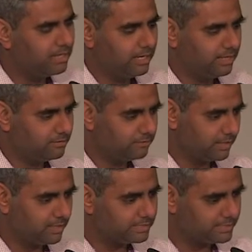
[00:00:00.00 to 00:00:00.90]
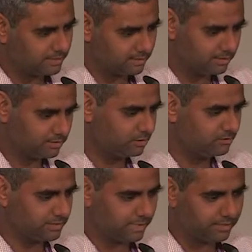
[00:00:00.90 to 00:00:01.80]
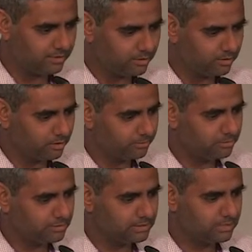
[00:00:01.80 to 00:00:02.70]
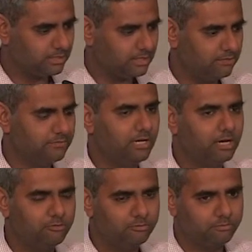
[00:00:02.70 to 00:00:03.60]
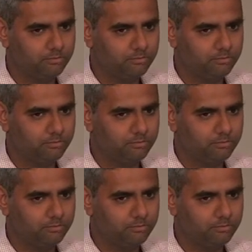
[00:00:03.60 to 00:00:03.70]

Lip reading: And the final sort of a secondary contribution is that if we have